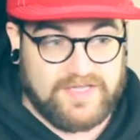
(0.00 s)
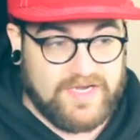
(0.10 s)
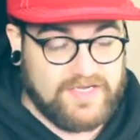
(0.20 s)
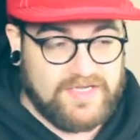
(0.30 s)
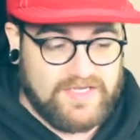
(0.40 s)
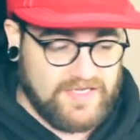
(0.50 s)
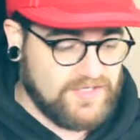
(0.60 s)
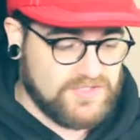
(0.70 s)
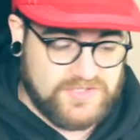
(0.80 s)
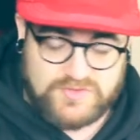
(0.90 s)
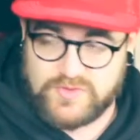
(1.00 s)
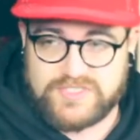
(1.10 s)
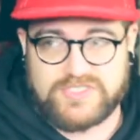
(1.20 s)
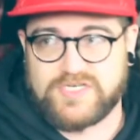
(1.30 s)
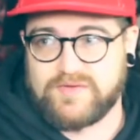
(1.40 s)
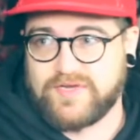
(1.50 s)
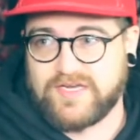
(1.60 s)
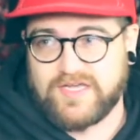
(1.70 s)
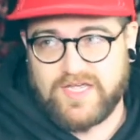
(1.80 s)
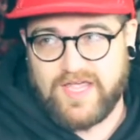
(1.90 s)
Like he does Twitch
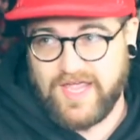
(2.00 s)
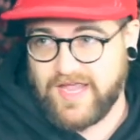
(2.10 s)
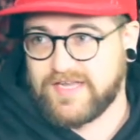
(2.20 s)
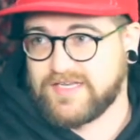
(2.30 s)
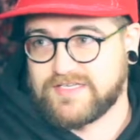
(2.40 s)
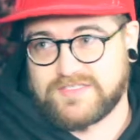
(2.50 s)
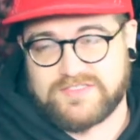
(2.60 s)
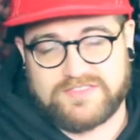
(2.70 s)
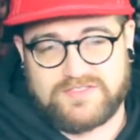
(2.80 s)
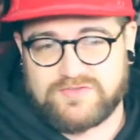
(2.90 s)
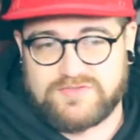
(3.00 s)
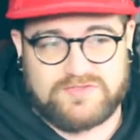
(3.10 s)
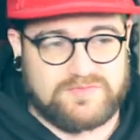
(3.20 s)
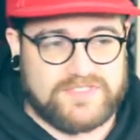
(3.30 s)
streaming and he does YouTube.